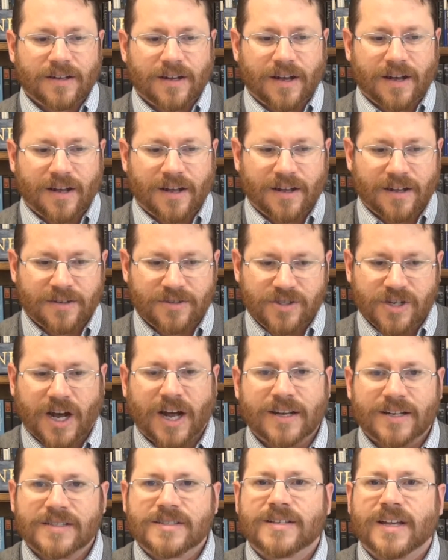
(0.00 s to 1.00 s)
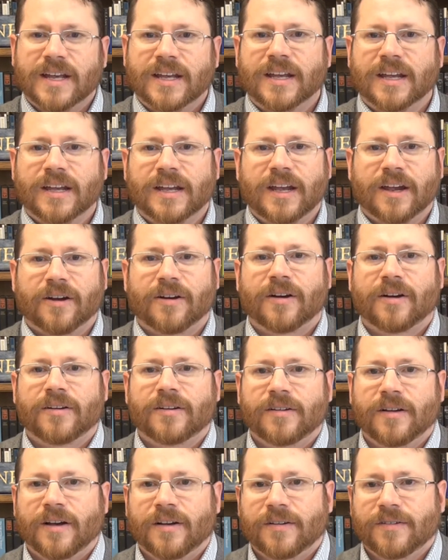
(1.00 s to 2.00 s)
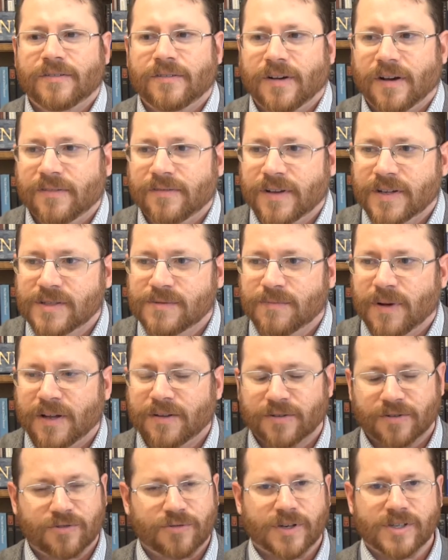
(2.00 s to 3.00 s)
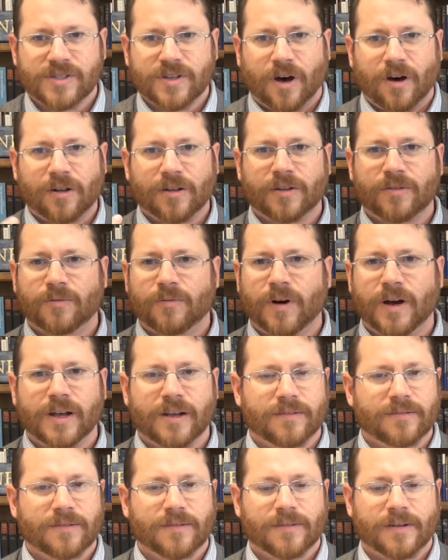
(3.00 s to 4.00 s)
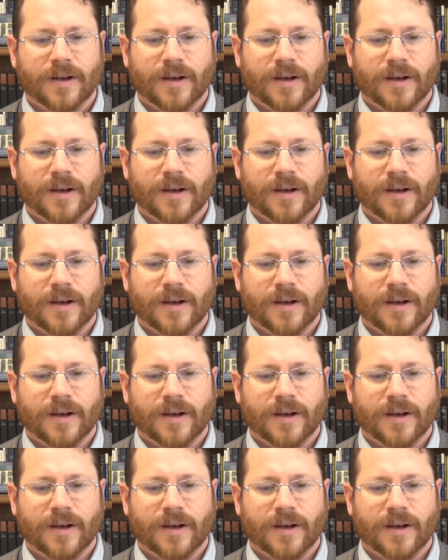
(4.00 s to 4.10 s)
John is taking care of his mother, dressed all in white,